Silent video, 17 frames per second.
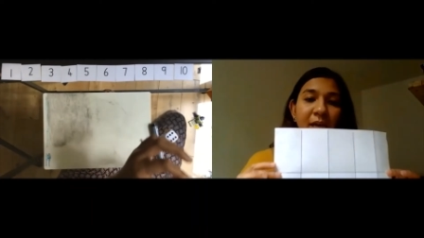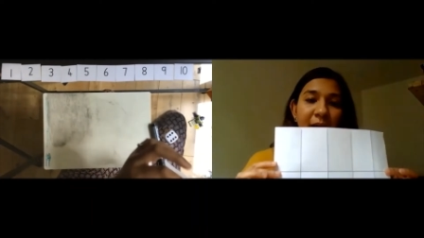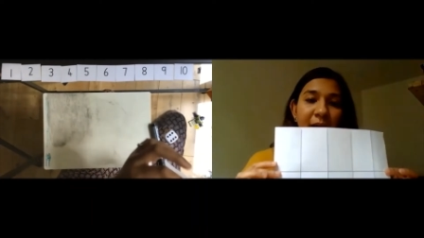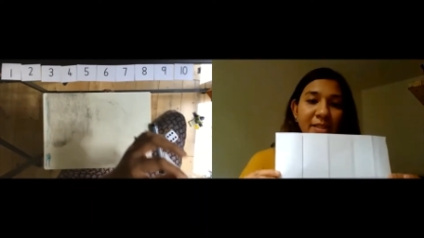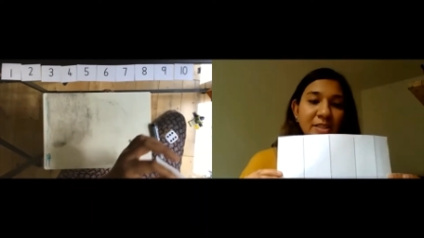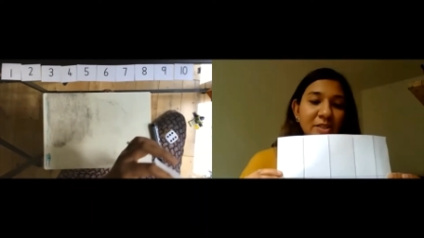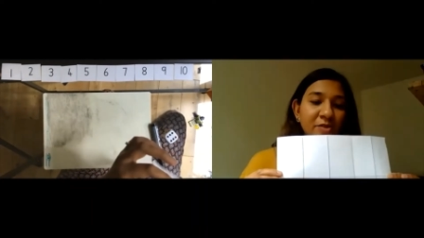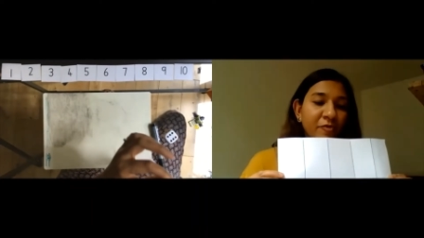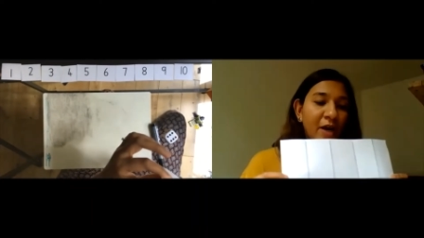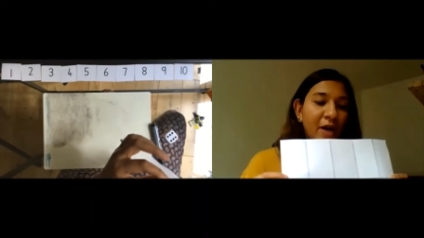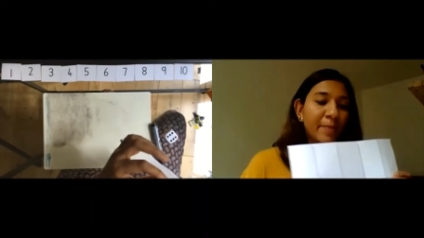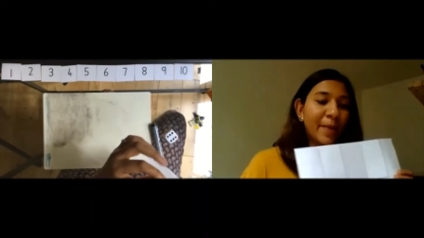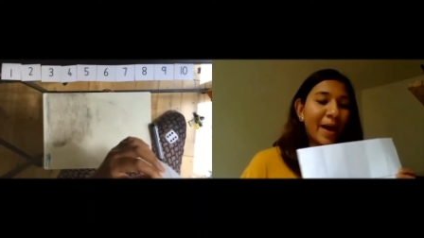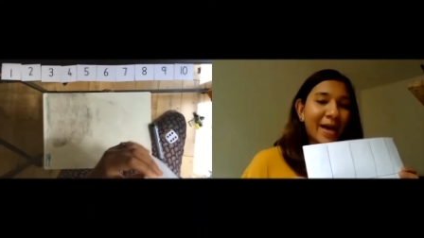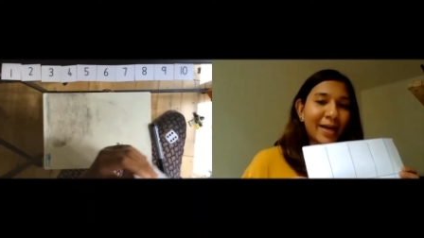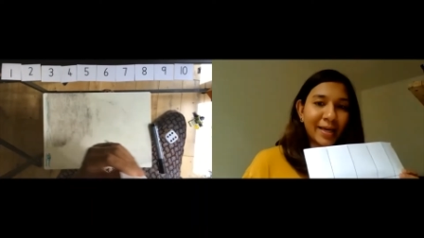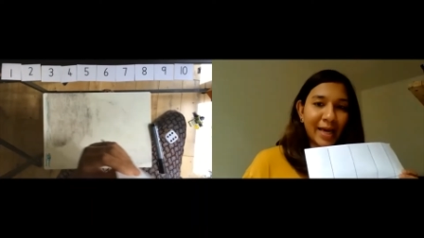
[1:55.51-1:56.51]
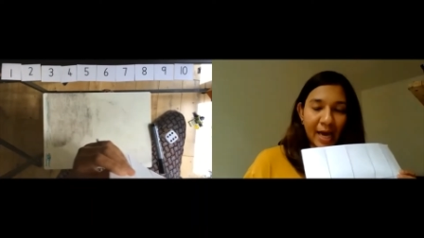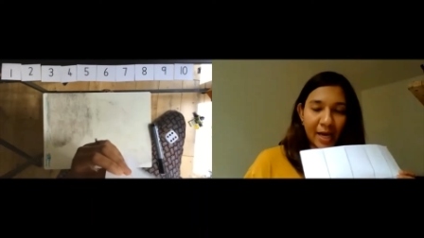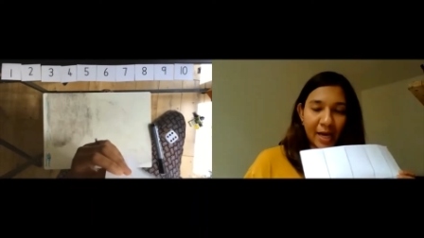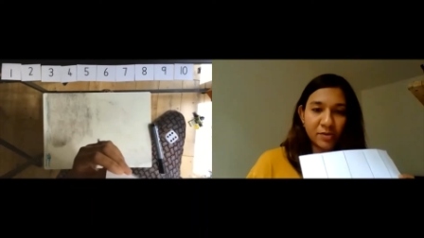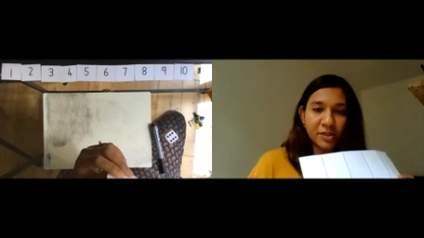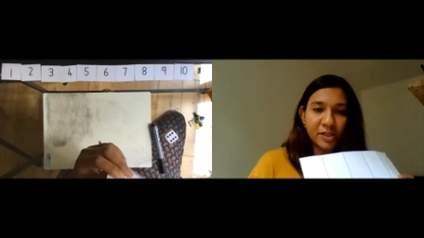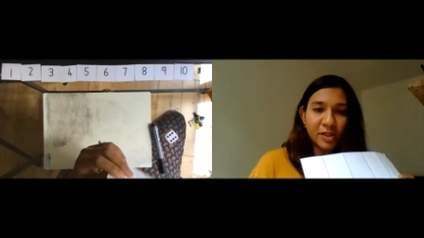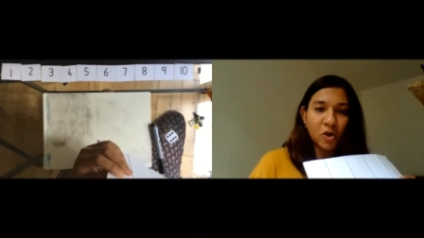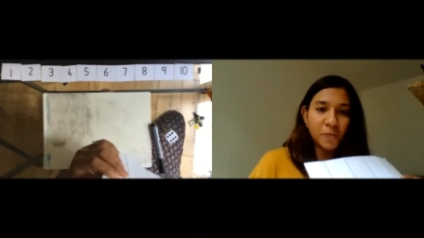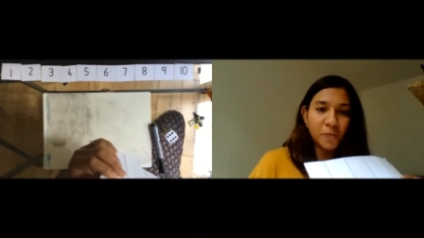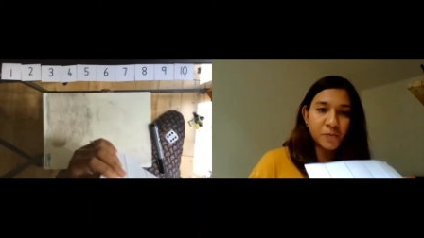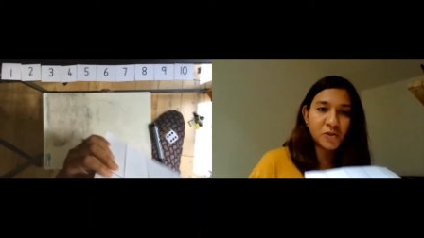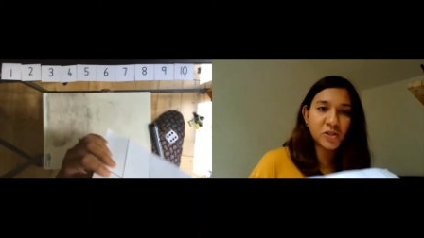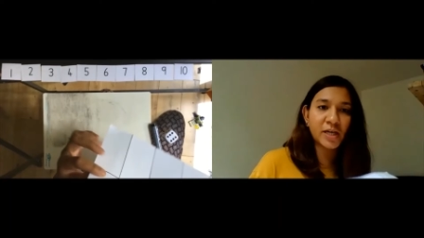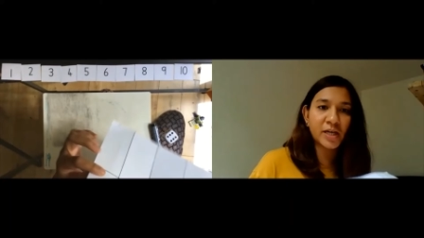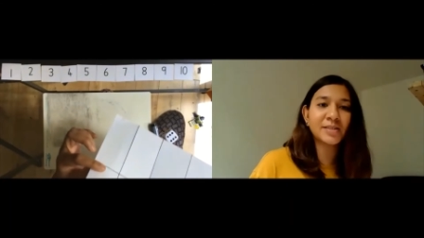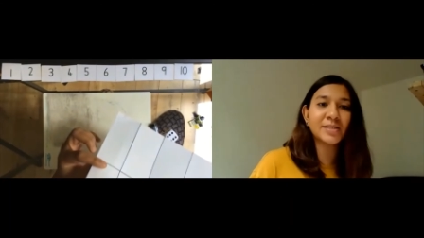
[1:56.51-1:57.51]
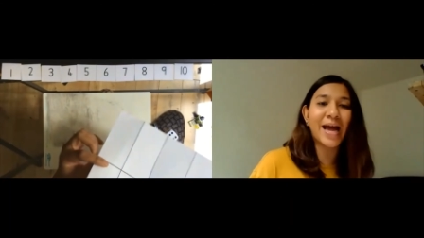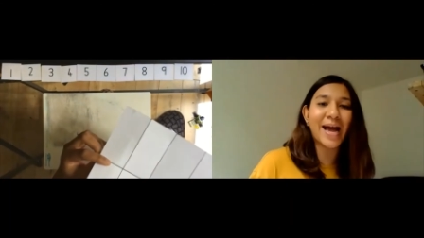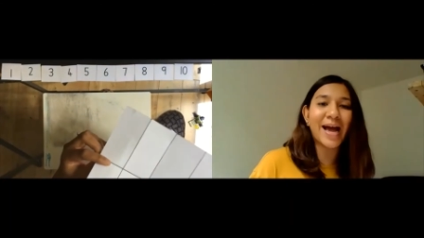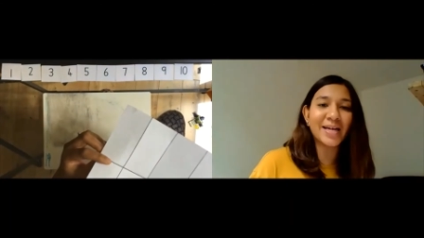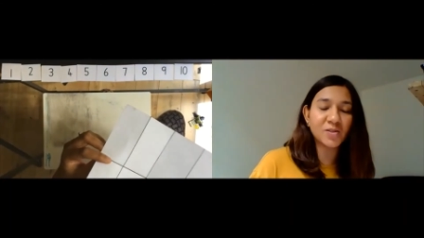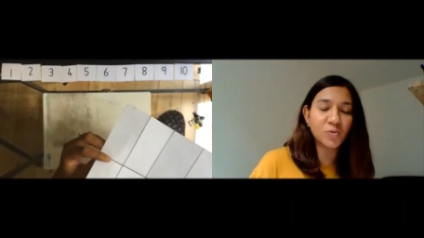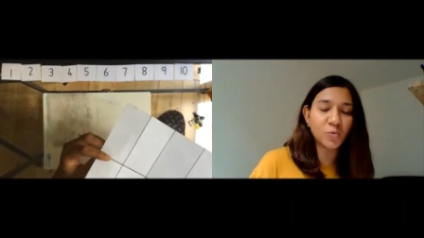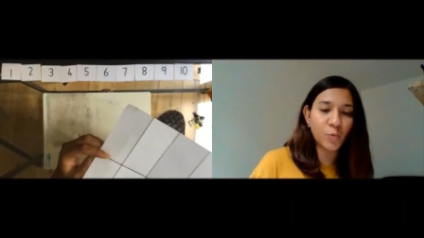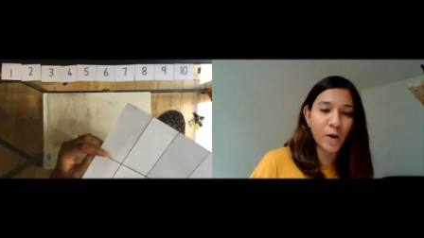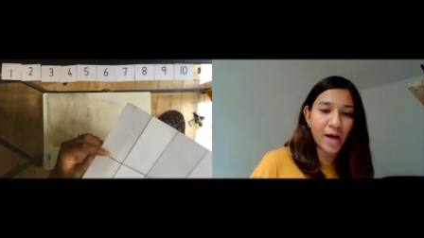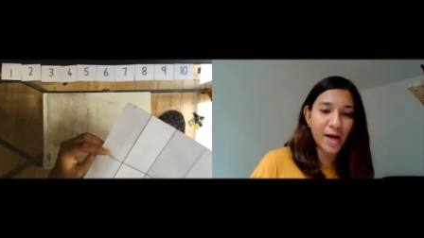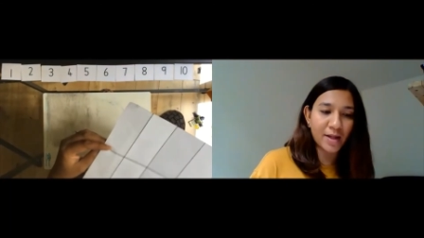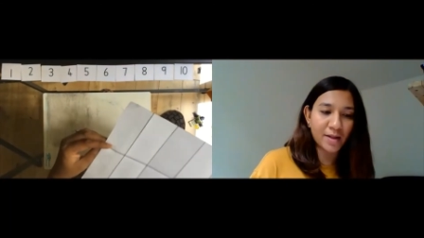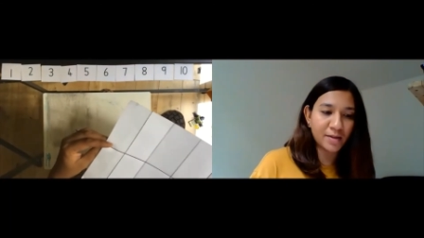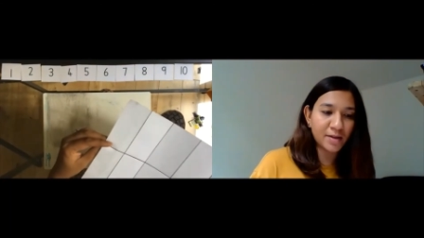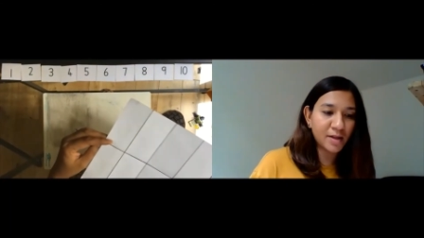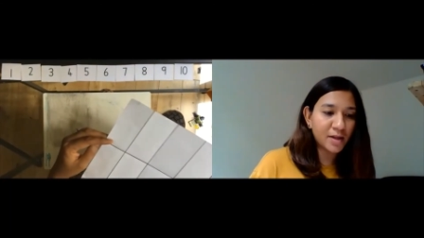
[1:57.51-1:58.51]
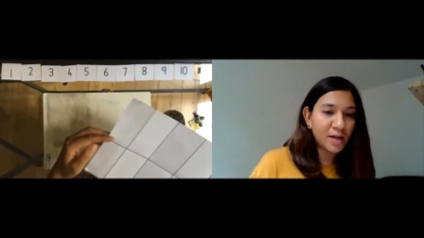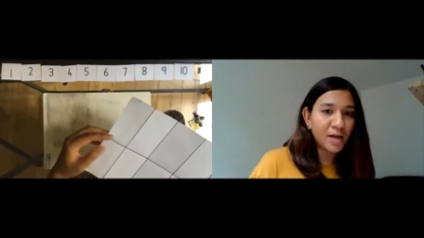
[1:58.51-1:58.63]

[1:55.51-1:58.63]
tens frame and counting objects as well.